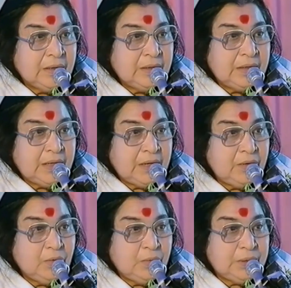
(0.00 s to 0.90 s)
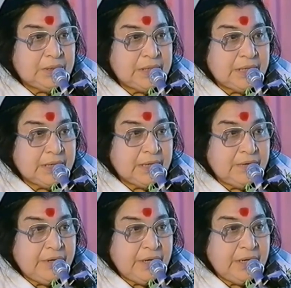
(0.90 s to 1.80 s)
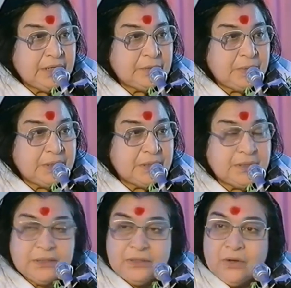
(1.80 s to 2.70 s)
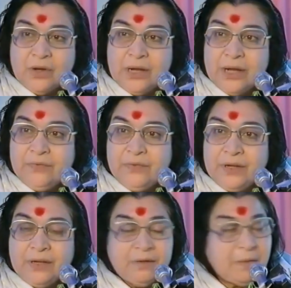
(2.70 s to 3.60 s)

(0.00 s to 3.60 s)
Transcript: There are no words that can really express the joy I feel,